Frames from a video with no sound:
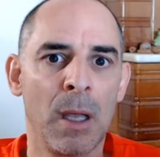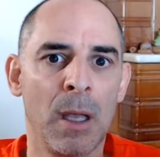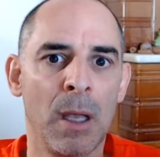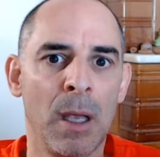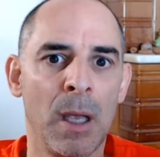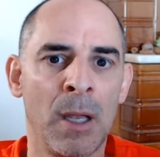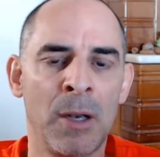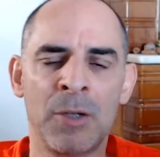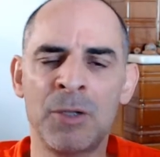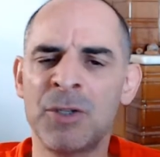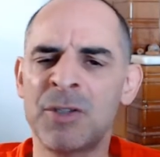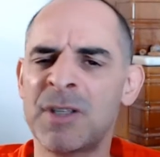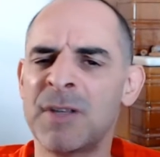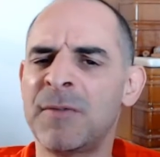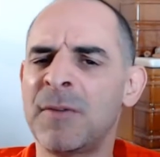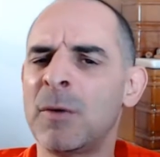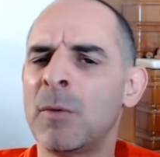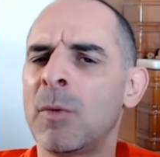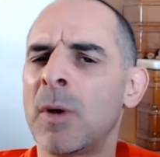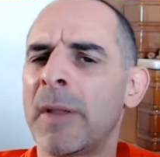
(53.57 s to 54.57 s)
And not just
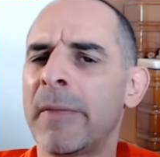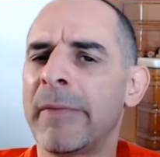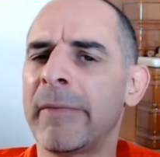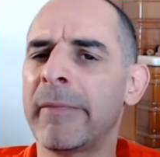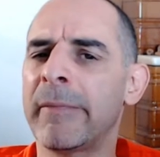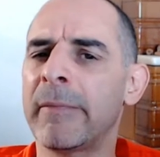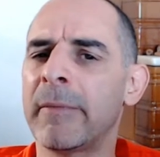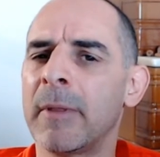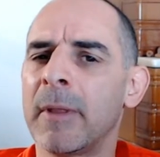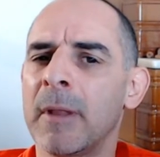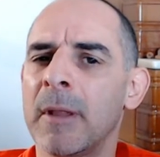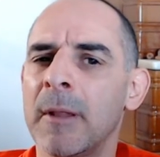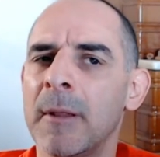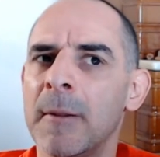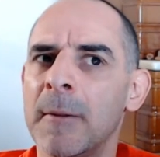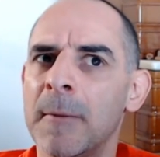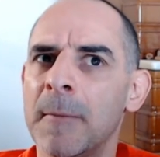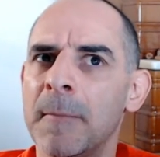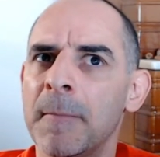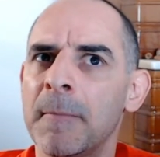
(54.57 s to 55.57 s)
if you want,
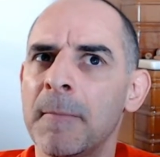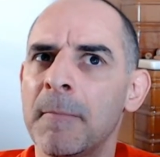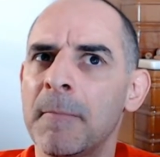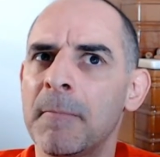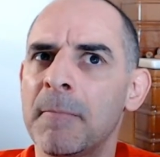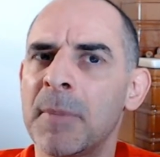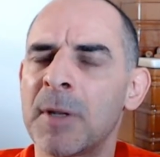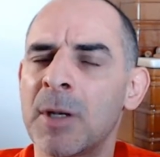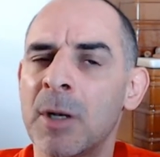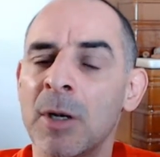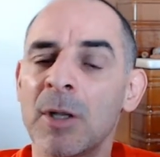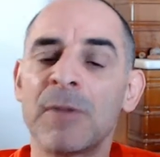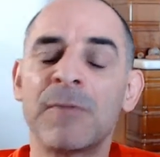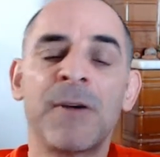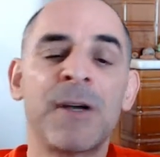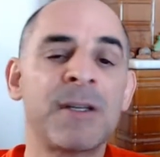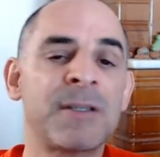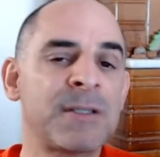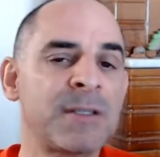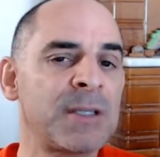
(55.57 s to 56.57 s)
but a lot of
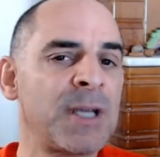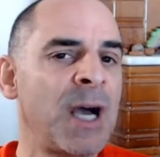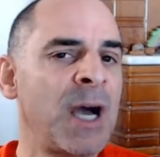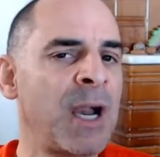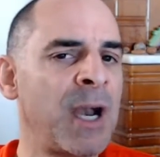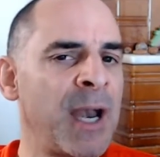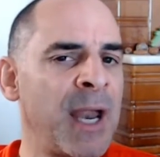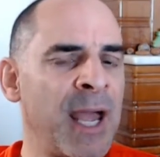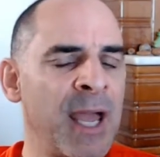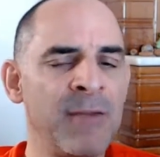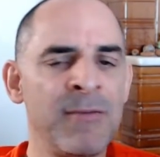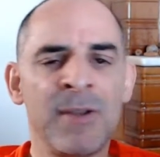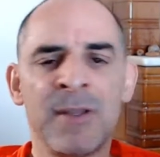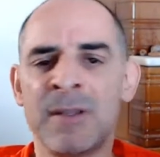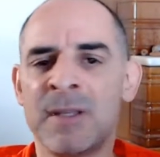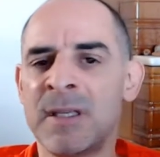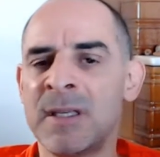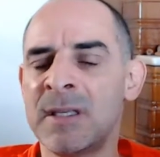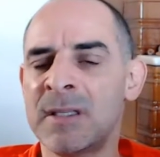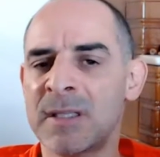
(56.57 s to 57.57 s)
us are having
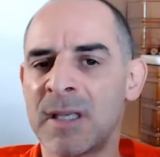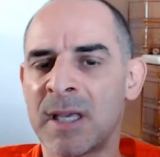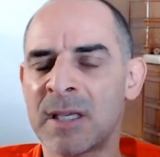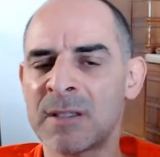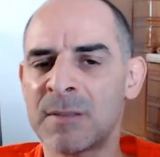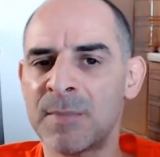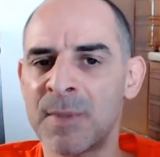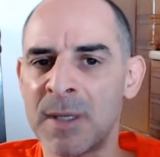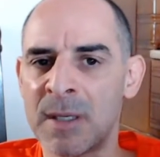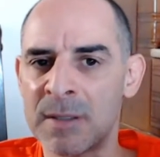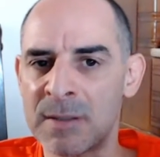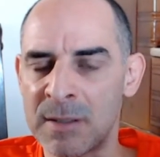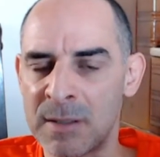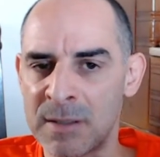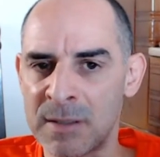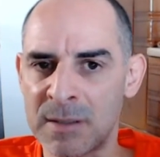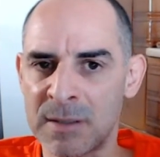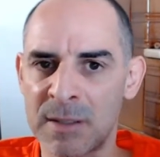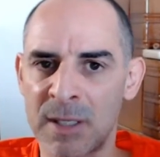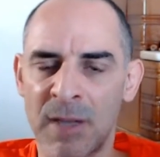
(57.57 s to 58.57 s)
these
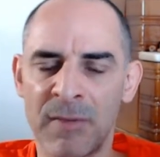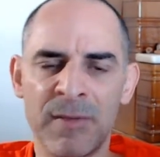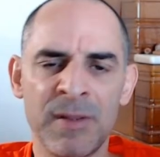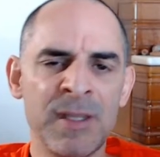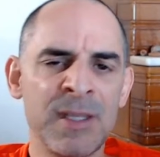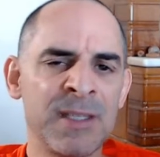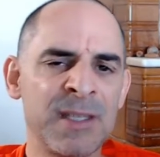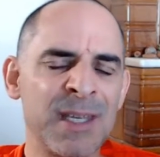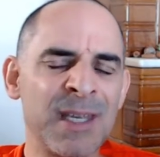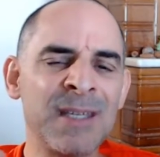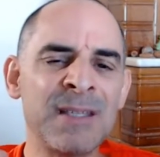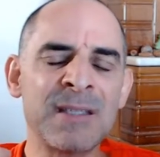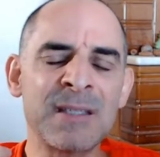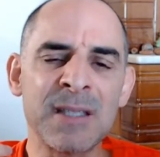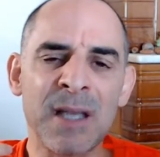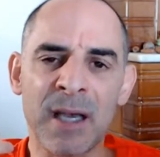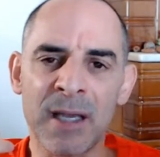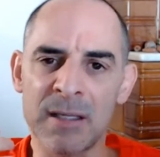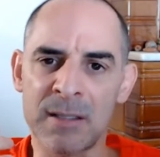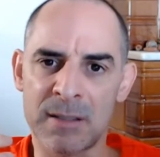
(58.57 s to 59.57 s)
experiences, having these
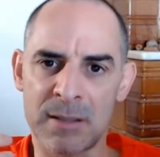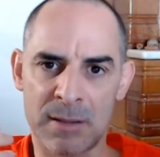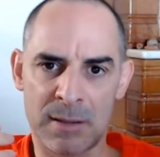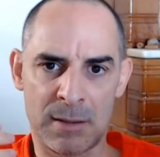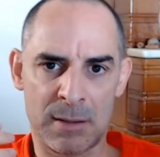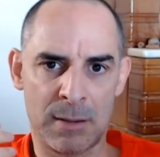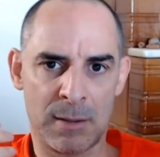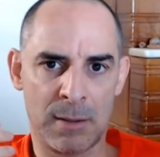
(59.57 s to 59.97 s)
insights,